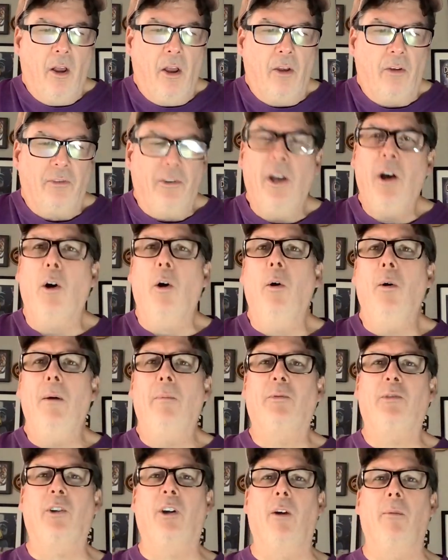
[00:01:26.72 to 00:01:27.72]
So I'm
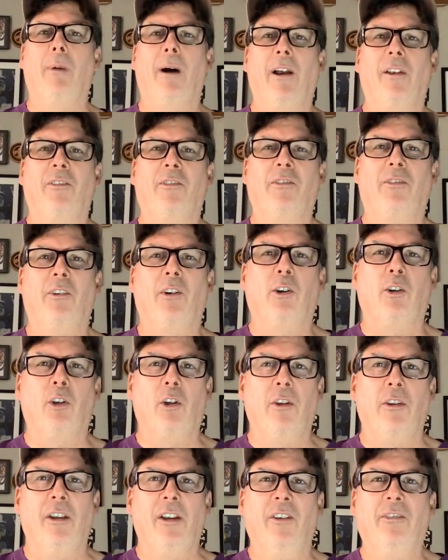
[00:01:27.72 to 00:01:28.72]
sure everybody's heard
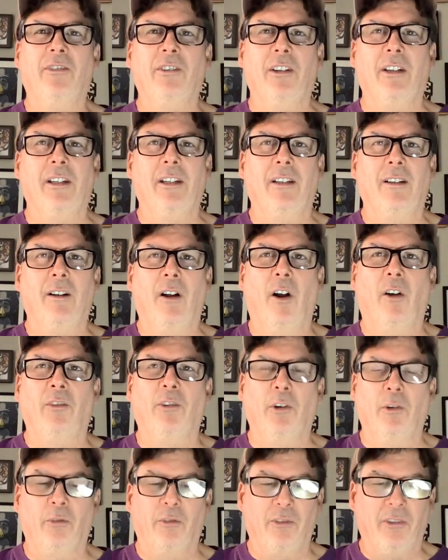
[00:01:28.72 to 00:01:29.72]
of this and
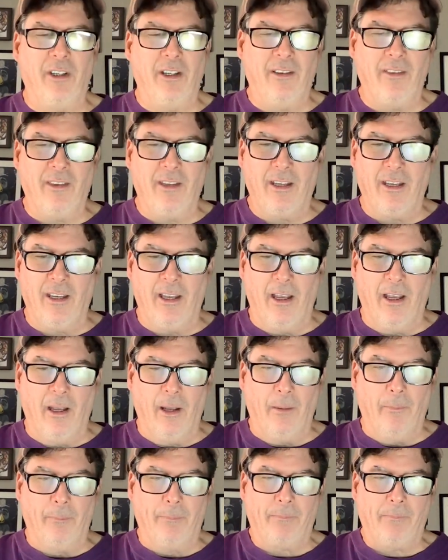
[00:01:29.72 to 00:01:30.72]
also seen
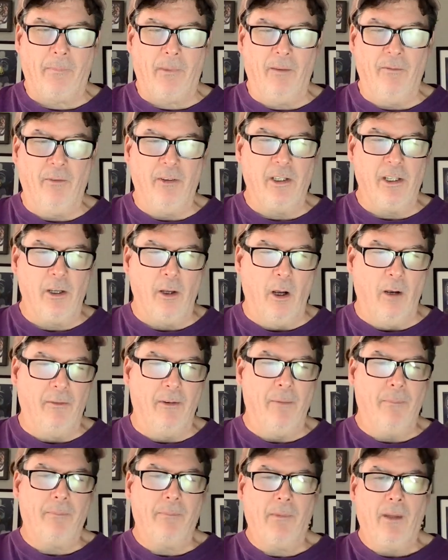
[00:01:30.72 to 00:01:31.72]
the video of
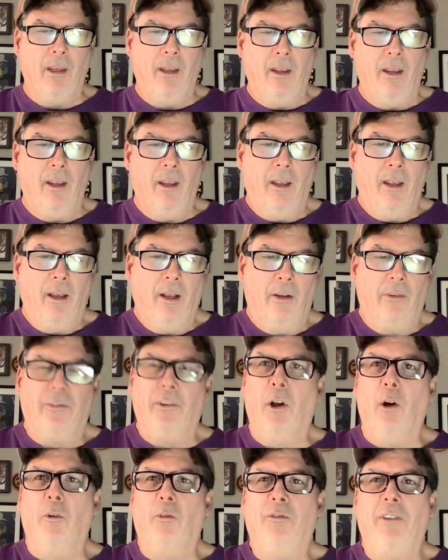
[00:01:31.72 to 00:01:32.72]
it.
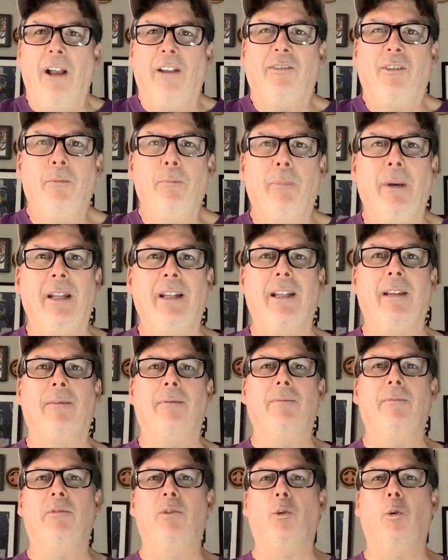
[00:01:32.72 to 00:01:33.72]
So Stetson
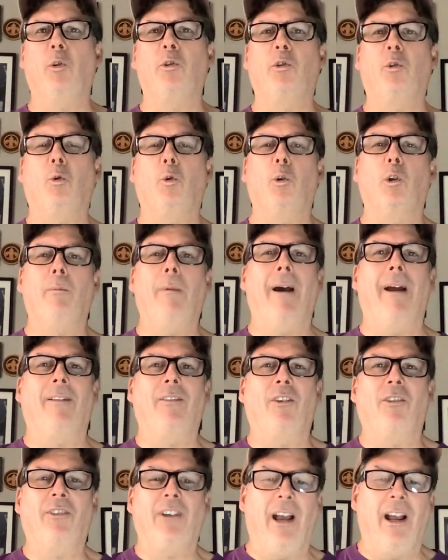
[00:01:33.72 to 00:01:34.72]
Bennett, Georgia quarterback,
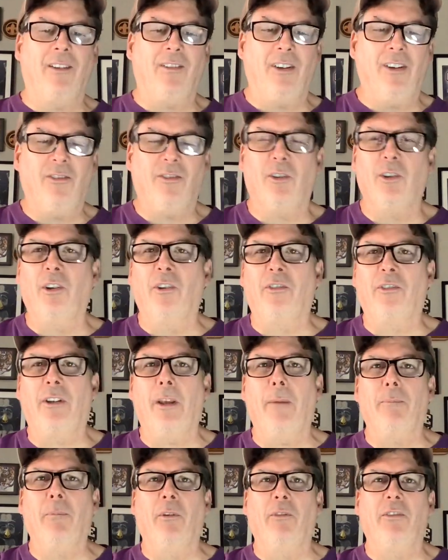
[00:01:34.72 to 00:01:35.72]
decides he's going to
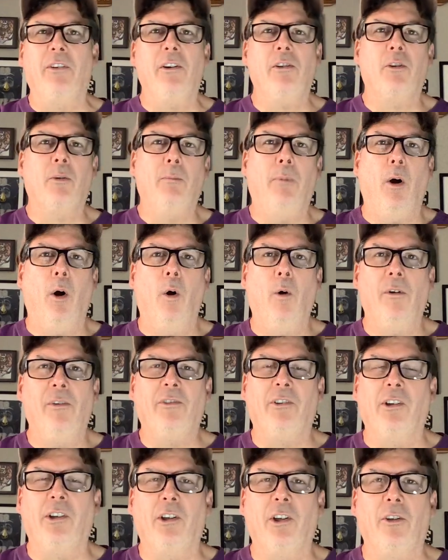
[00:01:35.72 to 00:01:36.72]
skip the Senior Bowl. He's
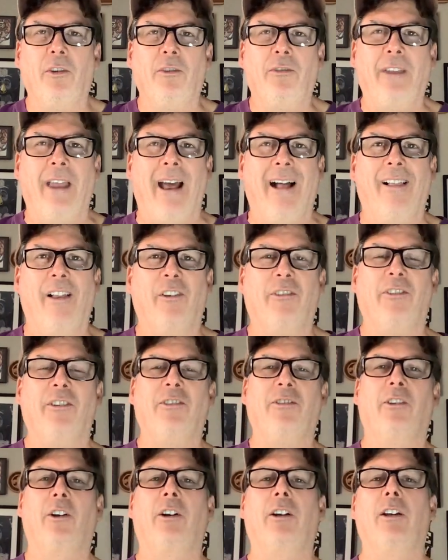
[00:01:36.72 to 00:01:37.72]
going to go to Dallas and
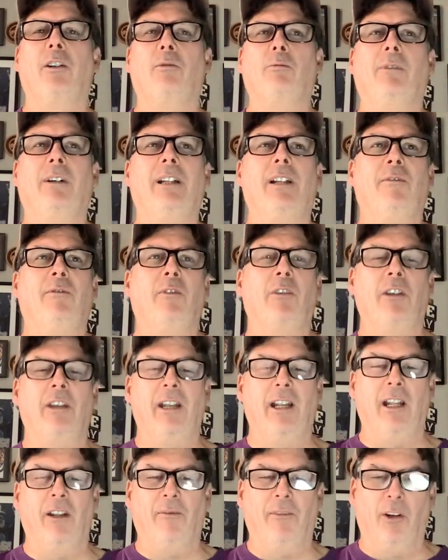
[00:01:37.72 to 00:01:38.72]
start getting ready for the
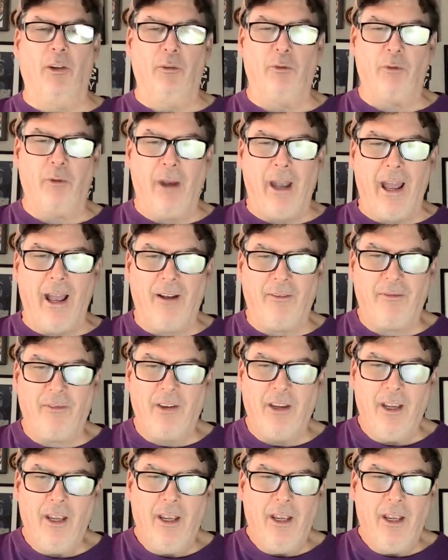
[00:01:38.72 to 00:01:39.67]
NFL draft.